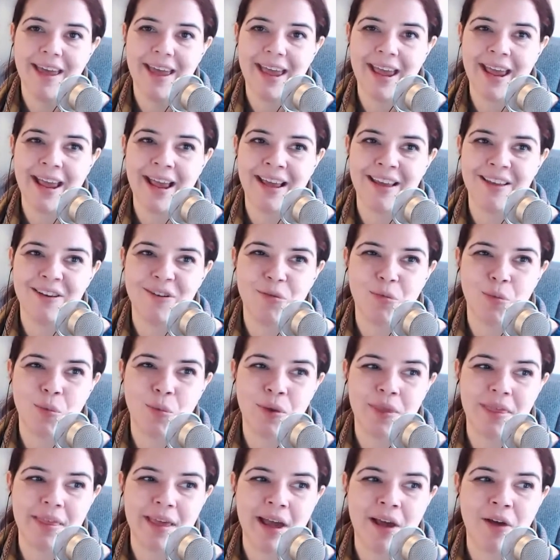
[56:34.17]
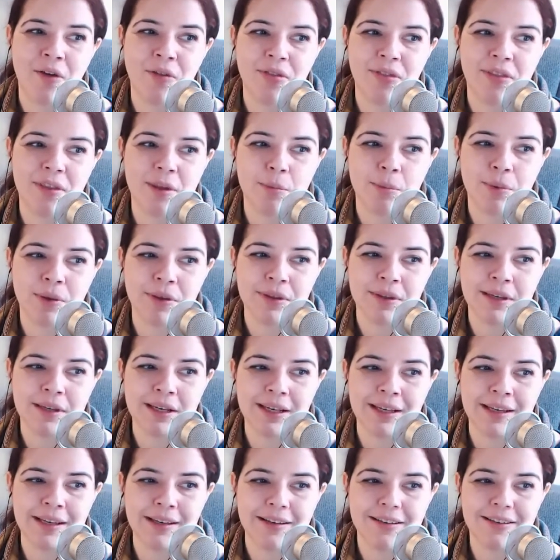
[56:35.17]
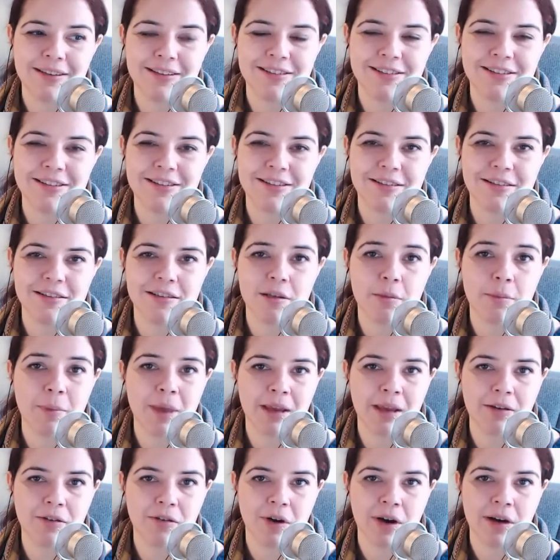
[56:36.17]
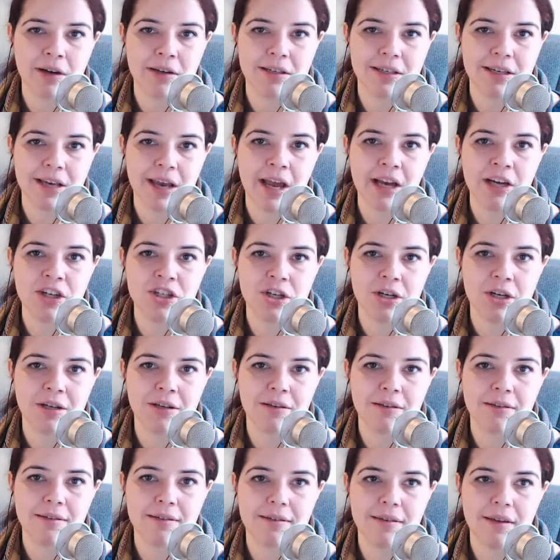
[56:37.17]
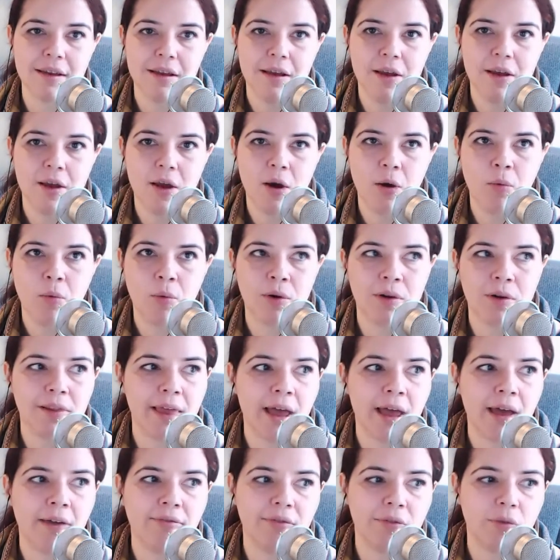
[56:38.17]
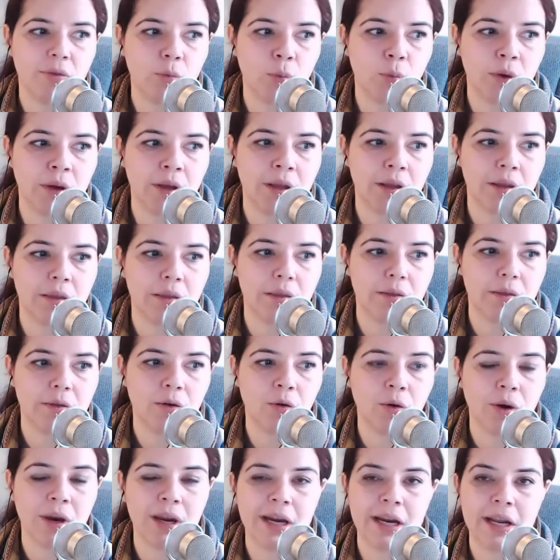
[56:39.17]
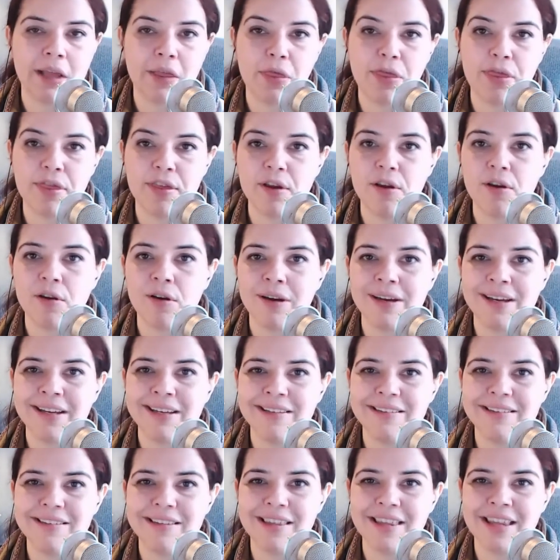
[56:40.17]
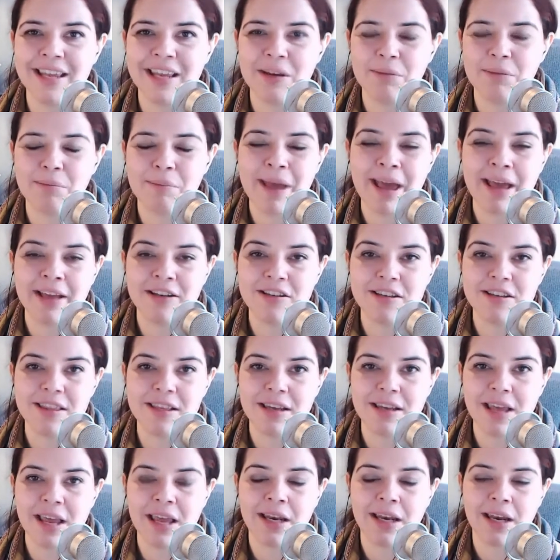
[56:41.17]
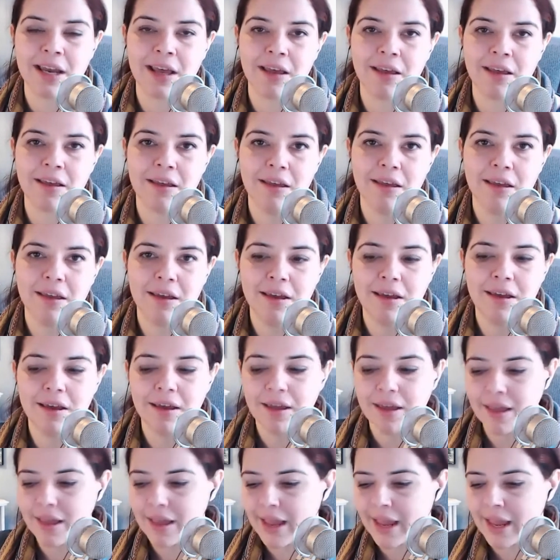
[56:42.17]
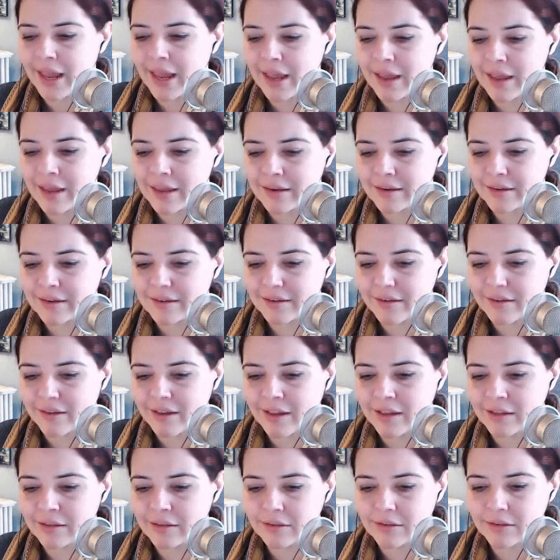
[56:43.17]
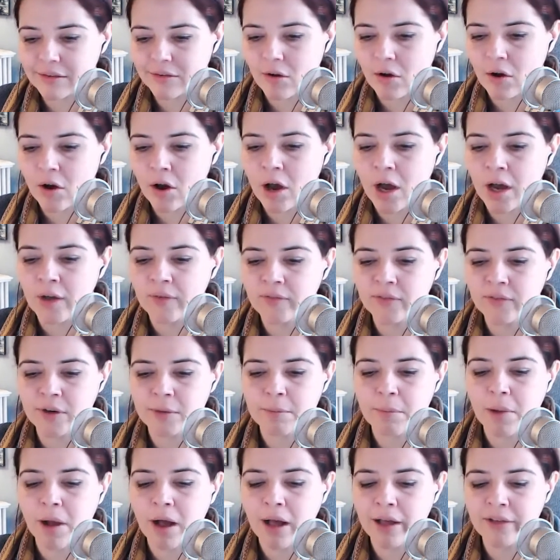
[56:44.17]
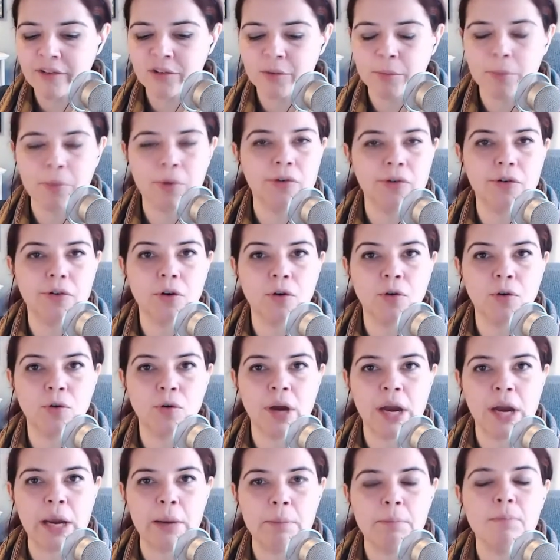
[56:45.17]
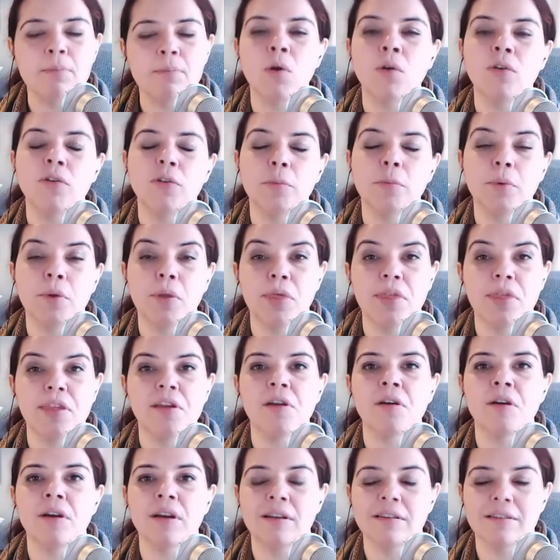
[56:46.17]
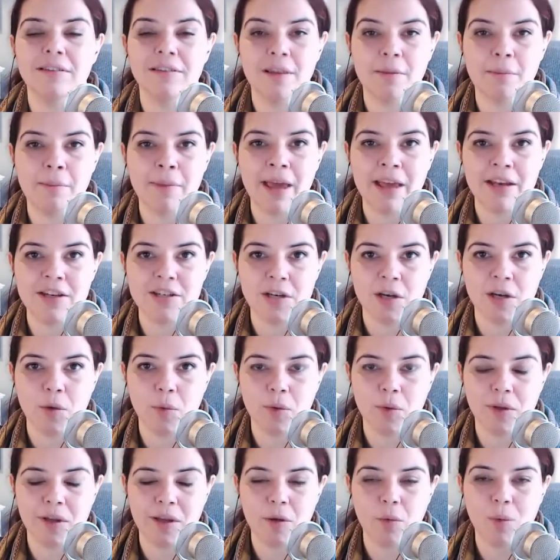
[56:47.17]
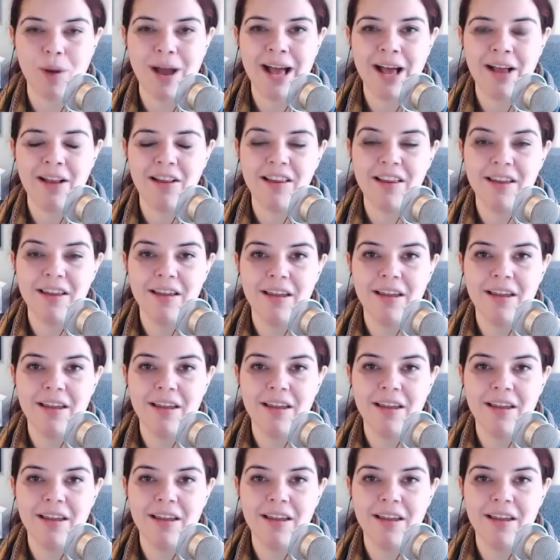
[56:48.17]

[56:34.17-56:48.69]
And without the ability to make direct detections, we're left with creating theories that match the data. And it's often possible to create multiple theories that match equally well.